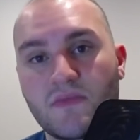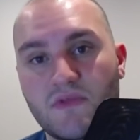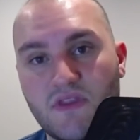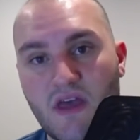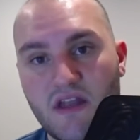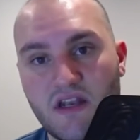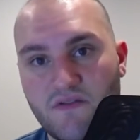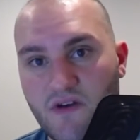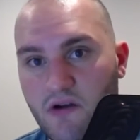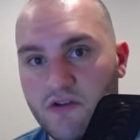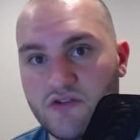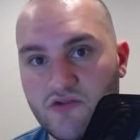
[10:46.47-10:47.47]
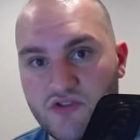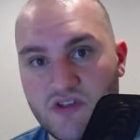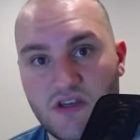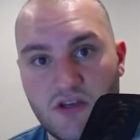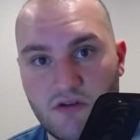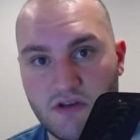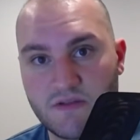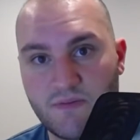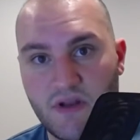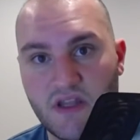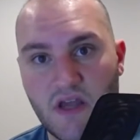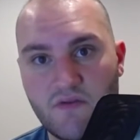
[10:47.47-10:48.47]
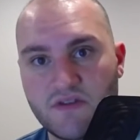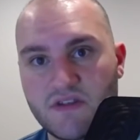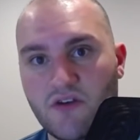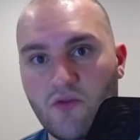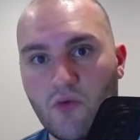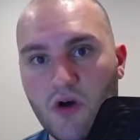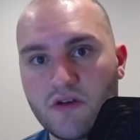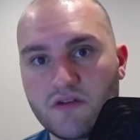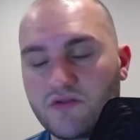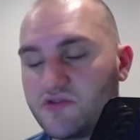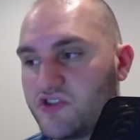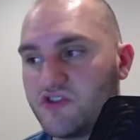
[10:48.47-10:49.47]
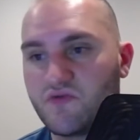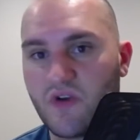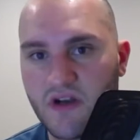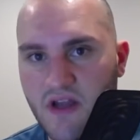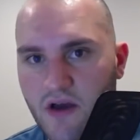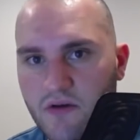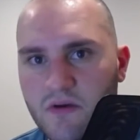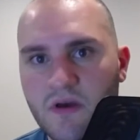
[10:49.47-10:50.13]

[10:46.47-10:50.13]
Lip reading: that if I were to sit here explaining every single one just right now,